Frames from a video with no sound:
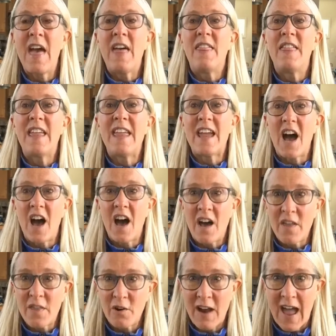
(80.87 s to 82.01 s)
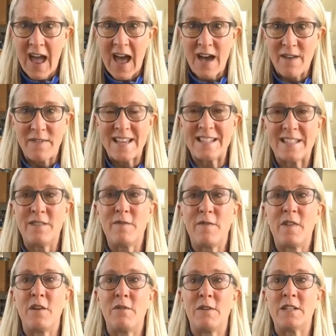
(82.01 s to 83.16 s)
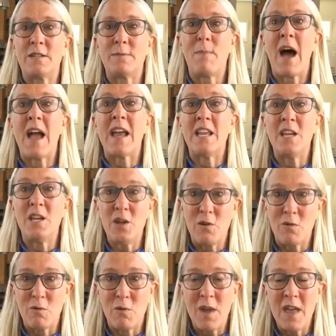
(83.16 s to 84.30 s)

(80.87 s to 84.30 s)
the other half is influenced by you,